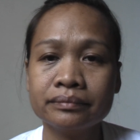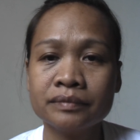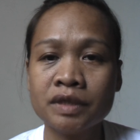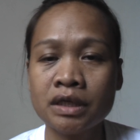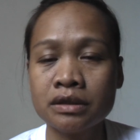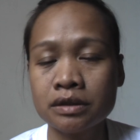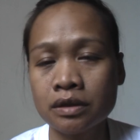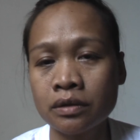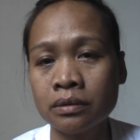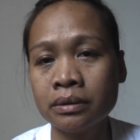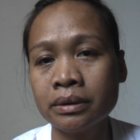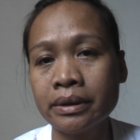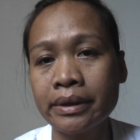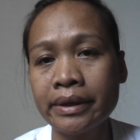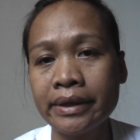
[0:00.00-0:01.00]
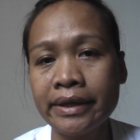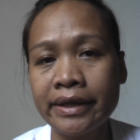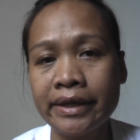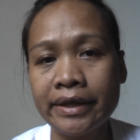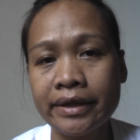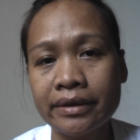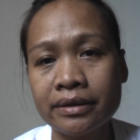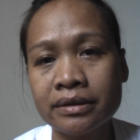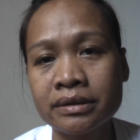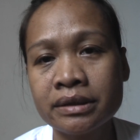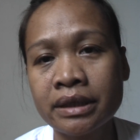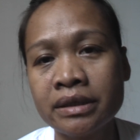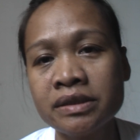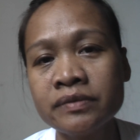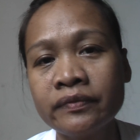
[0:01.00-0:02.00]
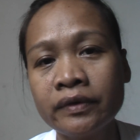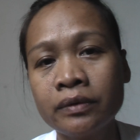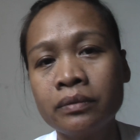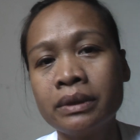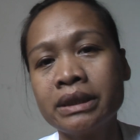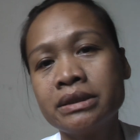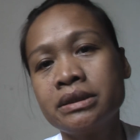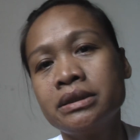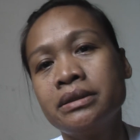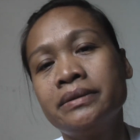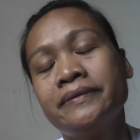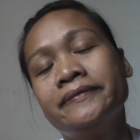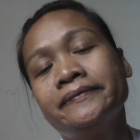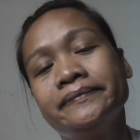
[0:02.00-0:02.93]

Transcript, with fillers: That's all. Thanks for watching.